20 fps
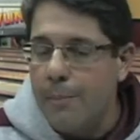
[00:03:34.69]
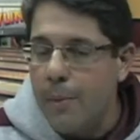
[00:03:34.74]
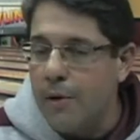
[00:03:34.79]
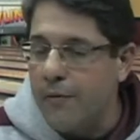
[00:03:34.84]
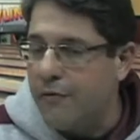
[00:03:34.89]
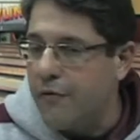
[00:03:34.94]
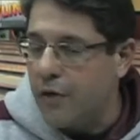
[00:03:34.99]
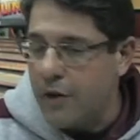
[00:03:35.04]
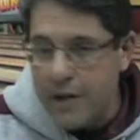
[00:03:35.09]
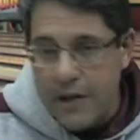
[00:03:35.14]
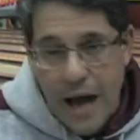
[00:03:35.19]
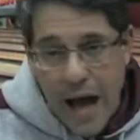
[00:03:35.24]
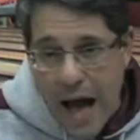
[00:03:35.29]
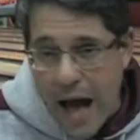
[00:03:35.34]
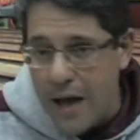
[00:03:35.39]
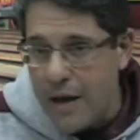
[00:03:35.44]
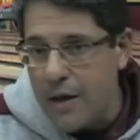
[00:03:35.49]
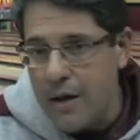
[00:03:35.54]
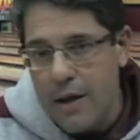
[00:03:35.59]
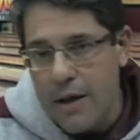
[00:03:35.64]
But for
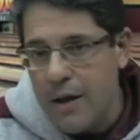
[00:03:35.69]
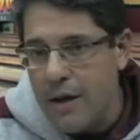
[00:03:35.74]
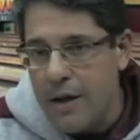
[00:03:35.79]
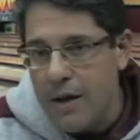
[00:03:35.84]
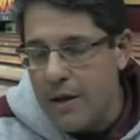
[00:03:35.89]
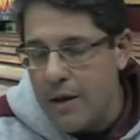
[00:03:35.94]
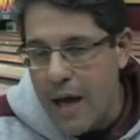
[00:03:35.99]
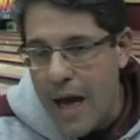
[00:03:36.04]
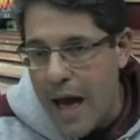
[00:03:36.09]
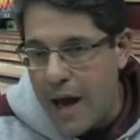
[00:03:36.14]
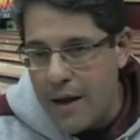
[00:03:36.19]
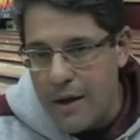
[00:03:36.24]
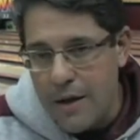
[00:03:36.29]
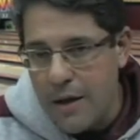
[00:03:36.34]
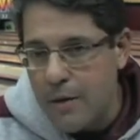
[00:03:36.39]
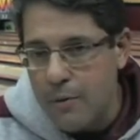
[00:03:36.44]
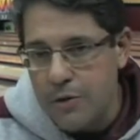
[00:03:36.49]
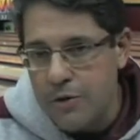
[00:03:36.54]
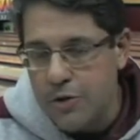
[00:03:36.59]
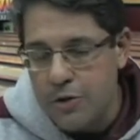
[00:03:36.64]
Liat, it, it, had a,
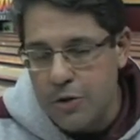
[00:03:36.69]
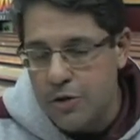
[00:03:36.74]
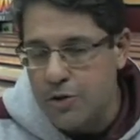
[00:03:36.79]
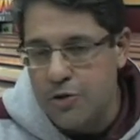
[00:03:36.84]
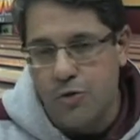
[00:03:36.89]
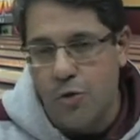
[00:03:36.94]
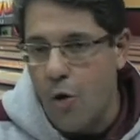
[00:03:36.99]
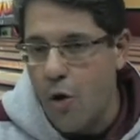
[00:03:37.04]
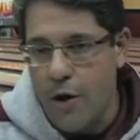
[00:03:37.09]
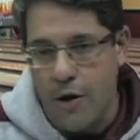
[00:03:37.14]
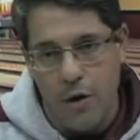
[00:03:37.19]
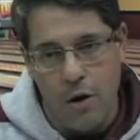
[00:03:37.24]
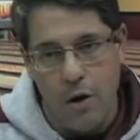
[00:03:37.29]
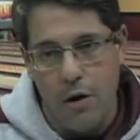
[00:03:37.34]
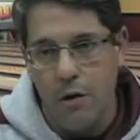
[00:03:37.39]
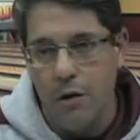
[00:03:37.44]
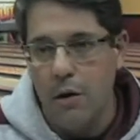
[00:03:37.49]
it was destroying her.